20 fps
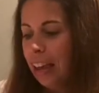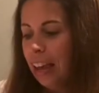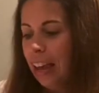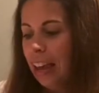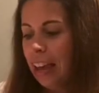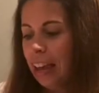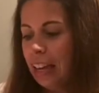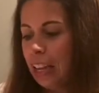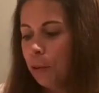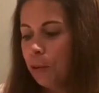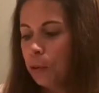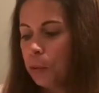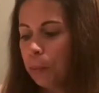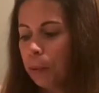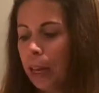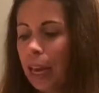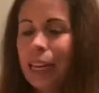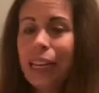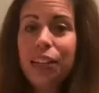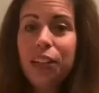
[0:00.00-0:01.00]
And he was
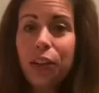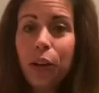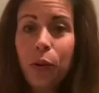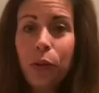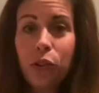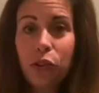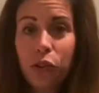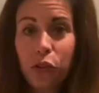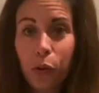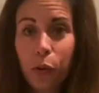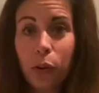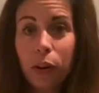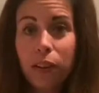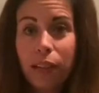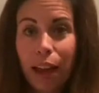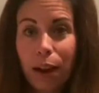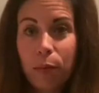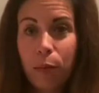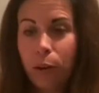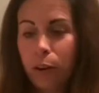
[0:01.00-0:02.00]
planning to go to shore
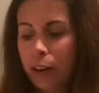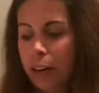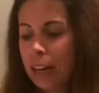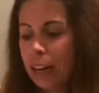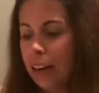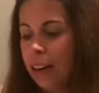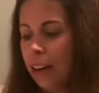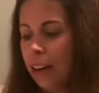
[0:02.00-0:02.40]
that morning,